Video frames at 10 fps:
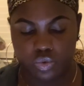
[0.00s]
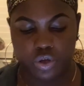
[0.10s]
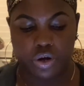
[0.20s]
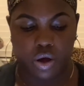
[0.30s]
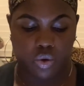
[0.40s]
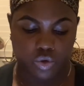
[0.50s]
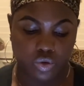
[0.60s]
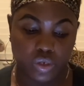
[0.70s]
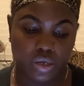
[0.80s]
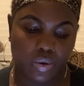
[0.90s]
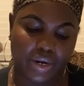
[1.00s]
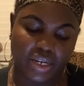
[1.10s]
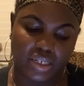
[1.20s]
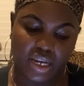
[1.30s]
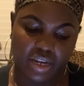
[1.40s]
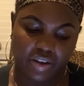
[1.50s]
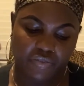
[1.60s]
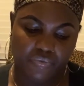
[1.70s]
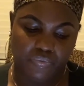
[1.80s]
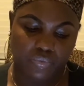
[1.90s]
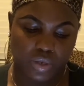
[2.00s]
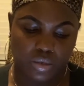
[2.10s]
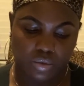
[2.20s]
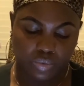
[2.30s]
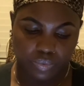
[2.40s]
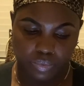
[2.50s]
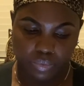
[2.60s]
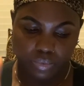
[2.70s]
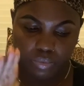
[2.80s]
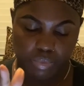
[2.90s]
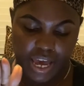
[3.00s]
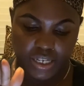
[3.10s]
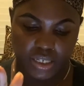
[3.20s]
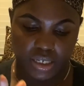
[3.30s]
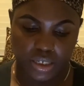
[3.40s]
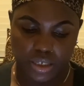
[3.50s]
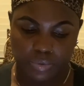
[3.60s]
you know, use it on a consecutive basis.